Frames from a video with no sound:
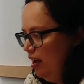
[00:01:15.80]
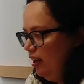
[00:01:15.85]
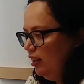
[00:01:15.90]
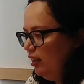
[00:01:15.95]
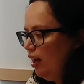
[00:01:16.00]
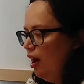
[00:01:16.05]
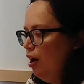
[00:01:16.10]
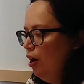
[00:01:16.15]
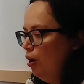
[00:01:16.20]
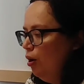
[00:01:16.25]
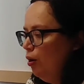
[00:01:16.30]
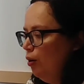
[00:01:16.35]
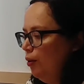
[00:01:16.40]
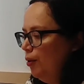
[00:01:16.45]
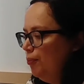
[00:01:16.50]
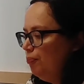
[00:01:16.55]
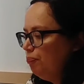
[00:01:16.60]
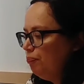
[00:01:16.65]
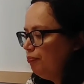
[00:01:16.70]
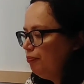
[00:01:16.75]

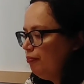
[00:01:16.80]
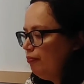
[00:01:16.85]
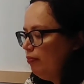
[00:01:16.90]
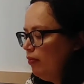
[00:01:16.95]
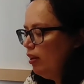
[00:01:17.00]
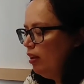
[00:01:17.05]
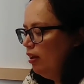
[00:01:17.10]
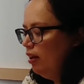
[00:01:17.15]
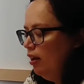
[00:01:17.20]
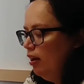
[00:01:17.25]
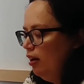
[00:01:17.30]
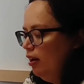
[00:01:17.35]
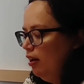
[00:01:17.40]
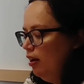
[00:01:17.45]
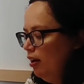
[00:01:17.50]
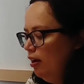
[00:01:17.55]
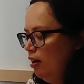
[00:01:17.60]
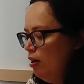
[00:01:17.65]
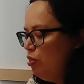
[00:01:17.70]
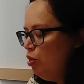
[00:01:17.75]
So
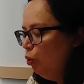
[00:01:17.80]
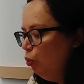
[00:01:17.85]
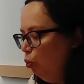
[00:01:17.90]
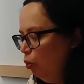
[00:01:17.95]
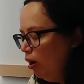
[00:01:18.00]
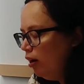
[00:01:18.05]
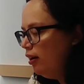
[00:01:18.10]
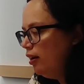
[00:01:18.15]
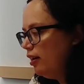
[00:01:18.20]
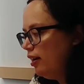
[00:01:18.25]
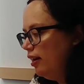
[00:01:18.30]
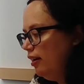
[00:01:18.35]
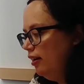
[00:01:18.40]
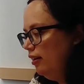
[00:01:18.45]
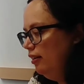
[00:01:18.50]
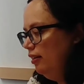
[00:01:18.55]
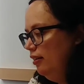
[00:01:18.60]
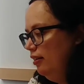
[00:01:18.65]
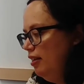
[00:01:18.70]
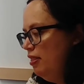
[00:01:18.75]
the work
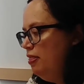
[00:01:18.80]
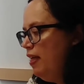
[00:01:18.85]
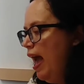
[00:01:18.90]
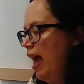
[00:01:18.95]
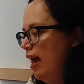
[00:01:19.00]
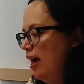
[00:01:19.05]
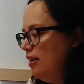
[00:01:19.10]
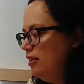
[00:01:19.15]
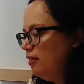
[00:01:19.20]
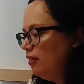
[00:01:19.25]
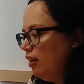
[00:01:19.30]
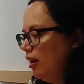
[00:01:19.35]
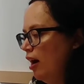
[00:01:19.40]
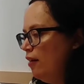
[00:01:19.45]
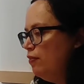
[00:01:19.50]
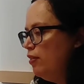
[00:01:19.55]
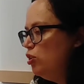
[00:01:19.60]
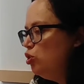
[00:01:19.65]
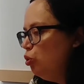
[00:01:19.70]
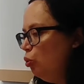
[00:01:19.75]
then
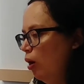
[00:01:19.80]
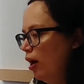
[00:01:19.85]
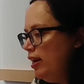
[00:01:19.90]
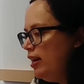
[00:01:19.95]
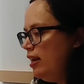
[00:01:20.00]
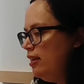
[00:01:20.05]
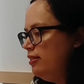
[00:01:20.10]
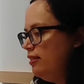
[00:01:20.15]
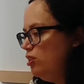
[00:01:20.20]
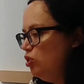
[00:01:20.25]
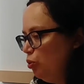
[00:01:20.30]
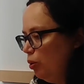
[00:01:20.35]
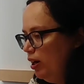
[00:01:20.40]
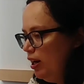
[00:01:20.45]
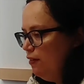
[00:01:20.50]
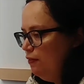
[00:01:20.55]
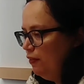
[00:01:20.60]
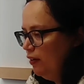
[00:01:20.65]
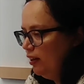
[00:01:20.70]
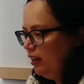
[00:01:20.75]
of the 20th and
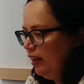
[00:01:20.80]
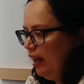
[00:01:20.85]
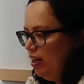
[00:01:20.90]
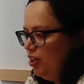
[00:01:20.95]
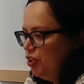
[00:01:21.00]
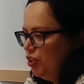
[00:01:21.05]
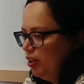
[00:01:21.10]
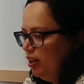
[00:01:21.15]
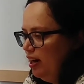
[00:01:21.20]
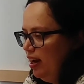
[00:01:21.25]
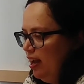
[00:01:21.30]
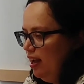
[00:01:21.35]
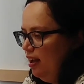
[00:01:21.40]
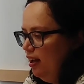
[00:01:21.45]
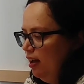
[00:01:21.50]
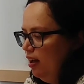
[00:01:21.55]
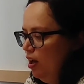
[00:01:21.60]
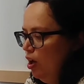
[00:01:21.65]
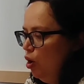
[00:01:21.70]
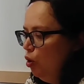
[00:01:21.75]
21st century
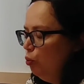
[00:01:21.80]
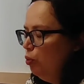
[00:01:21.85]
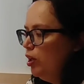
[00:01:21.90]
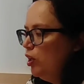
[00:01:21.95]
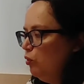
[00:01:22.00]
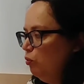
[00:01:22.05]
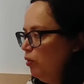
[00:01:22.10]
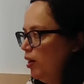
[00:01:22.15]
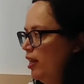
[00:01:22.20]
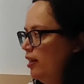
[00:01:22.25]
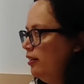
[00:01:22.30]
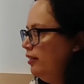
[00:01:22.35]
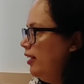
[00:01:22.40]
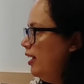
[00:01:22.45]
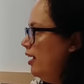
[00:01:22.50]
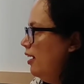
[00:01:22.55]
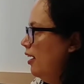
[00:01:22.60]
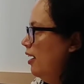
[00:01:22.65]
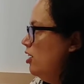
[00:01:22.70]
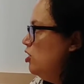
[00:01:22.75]
was
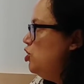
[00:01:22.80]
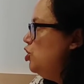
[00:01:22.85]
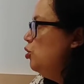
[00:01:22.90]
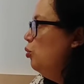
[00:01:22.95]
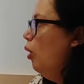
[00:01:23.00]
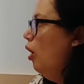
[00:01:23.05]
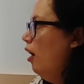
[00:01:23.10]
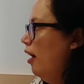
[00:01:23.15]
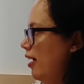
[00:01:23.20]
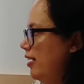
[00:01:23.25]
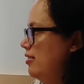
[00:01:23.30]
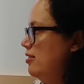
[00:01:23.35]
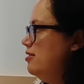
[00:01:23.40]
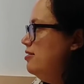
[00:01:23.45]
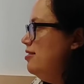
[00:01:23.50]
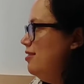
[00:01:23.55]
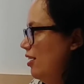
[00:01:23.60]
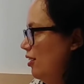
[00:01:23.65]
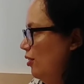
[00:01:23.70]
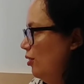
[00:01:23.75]
really to
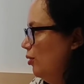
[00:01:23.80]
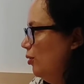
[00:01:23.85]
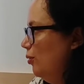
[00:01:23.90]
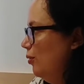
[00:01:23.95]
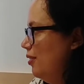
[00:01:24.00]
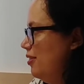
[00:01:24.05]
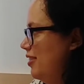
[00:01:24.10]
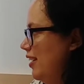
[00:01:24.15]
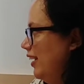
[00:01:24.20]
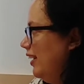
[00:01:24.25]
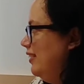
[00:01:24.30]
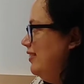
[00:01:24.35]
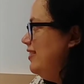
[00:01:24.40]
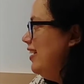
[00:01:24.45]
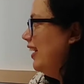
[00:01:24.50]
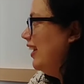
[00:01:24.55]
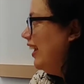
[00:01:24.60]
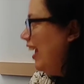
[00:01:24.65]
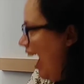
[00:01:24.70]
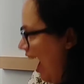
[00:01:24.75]
undo this
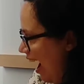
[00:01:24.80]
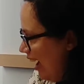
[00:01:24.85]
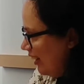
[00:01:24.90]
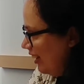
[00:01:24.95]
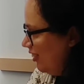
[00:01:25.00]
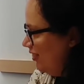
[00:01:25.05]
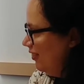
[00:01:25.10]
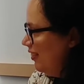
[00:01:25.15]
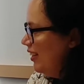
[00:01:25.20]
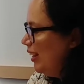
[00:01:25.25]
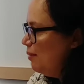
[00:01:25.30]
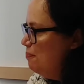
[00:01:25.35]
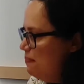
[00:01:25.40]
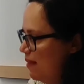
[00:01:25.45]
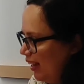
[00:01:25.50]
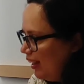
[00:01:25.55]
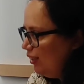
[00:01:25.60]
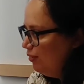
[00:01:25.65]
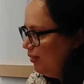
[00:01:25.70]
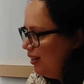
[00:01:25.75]
disastrous
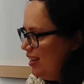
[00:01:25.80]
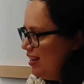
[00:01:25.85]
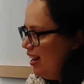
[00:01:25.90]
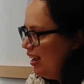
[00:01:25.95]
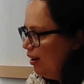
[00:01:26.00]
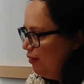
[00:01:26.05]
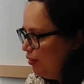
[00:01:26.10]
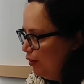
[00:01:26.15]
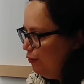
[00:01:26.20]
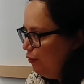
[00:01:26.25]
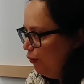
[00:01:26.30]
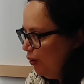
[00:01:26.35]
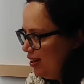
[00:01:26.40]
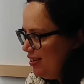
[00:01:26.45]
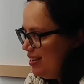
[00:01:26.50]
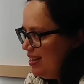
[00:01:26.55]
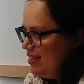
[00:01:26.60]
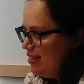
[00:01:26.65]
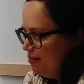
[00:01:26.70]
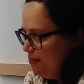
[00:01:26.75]
misreading of the
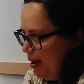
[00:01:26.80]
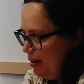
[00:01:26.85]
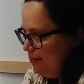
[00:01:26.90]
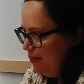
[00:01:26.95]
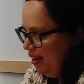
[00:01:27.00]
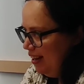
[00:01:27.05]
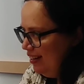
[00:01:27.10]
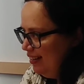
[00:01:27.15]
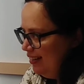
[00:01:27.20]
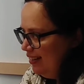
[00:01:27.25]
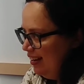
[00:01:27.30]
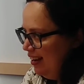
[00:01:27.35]
14th Amendment